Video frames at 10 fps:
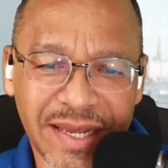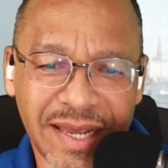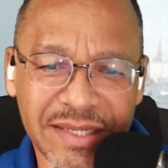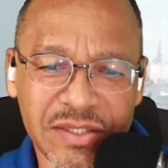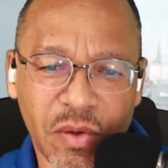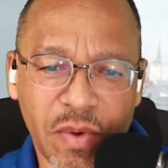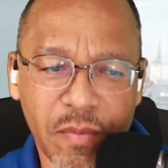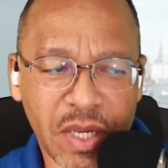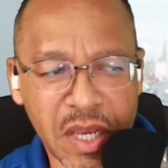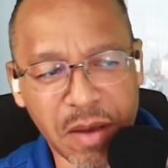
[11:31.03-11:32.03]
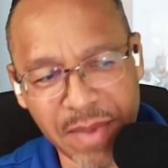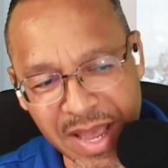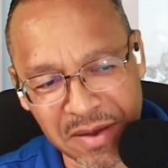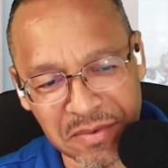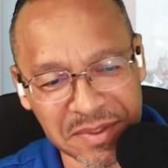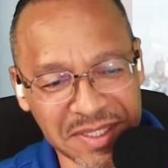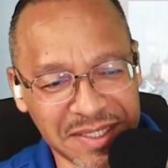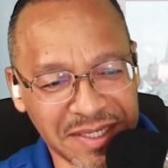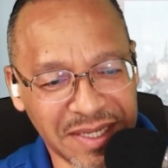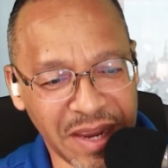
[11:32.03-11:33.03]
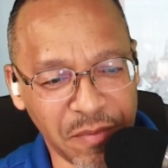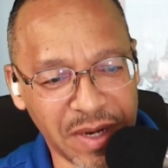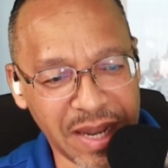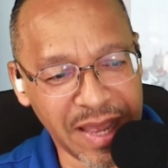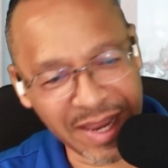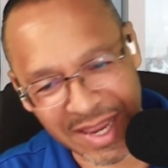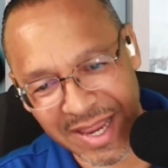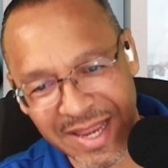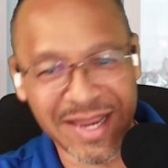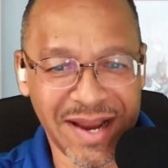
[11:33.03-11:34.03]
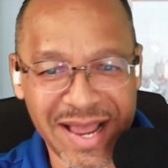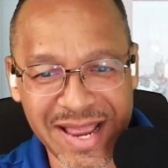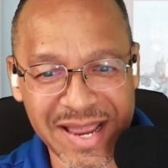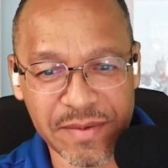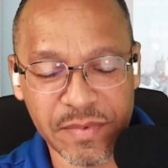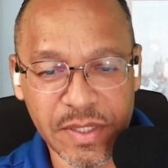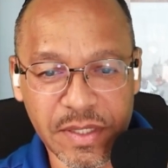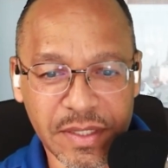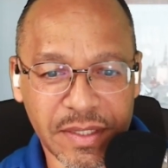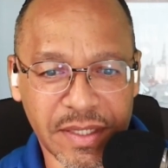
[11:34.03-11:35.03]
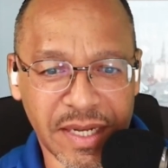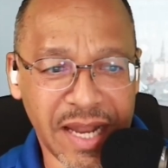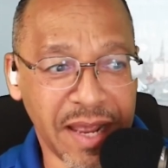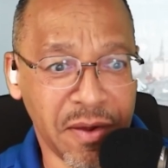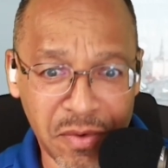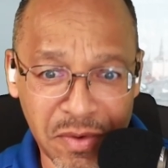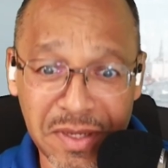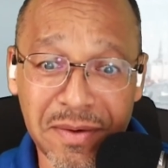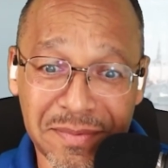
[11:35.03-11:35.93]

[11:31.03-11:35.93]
And so when we come out and we're like, "Hey, here I am." They're like, "Who are you?"